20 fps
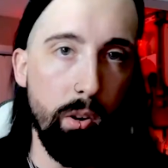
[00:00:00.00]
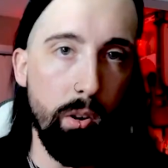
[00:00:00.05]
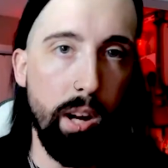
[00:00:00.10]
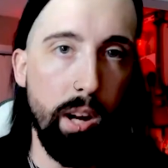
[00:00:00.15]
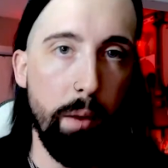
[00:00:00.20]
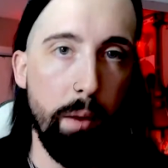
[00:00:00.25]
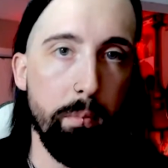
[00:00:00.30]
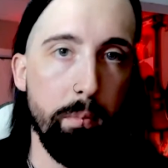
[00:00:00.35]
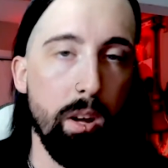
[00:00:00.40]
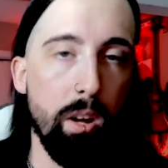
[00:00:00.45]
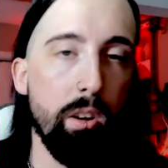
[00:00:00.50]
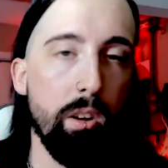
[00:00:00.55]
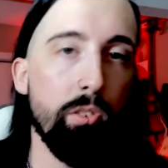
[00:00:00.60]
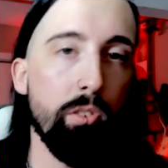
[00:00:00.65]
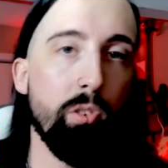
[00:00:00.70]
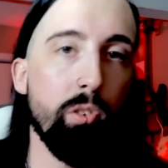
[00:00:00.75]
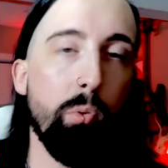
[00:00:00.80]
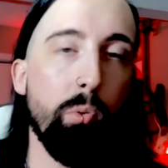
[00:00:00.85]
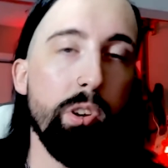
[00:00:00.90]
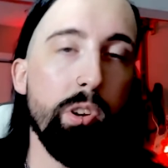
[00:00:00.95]
Okay,
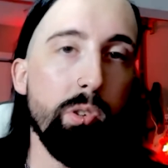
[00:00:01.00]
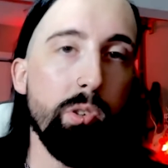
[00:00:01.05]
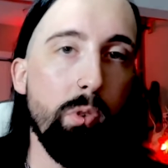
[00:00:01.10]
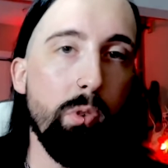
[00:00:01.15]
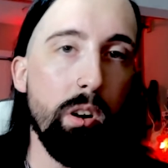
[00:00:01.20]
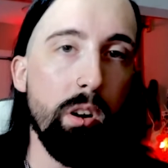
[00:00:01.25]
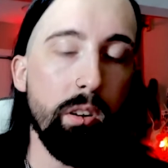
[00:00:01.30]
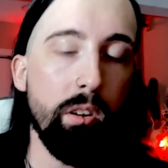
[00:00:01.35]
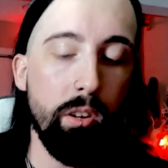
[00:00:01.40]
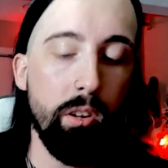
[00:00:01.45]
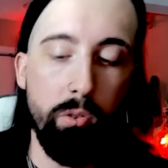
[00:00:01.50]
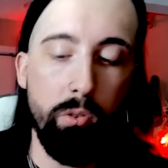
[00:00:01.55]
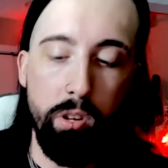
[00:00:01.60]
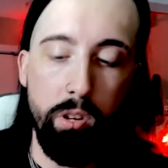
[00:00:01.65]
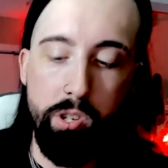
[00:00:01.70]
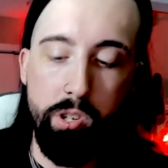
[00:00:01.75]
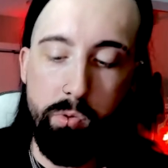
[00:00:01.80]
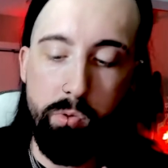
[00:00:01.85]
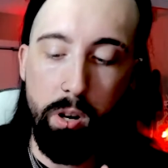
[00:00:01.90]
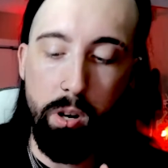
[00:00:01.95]
so what you want to do
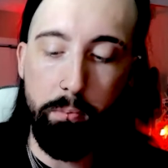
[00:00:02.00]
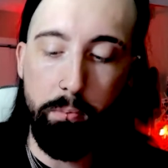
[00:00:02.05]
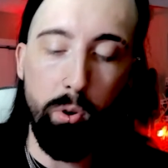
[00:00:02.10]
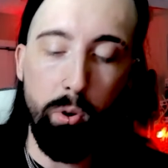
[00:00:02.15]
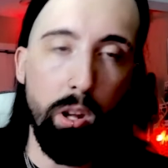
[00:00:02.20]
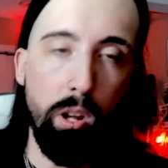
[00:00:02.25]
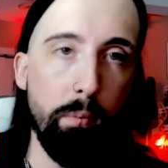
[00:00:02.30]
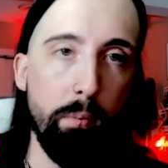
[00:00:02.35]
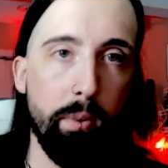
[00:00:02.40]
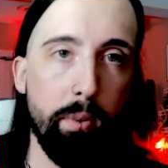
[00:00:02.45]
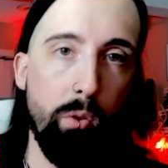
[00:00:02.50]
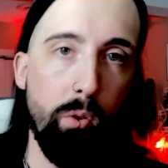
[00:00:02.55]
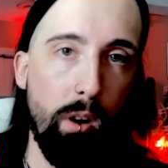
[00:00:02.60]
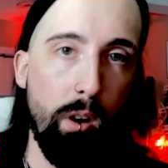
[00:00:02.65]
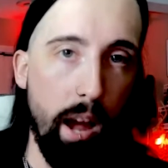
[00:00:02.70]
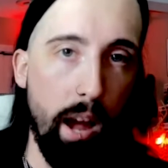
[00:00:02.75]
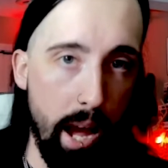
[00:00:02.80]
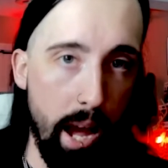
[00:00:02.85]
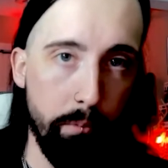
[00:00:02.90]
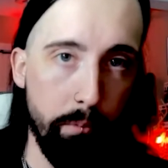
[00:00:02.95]
is you want to pull up
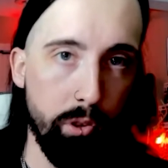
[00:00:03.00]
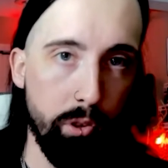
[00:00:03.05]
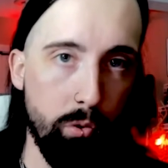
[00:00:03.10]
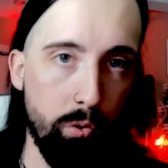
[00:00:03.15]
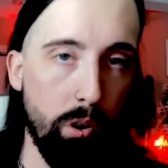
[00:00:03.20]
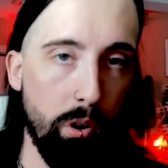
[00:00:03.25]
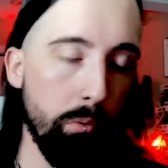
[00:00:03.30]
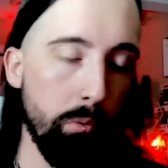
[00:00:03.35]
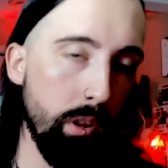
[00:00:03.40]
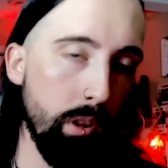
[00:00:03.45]
your app store,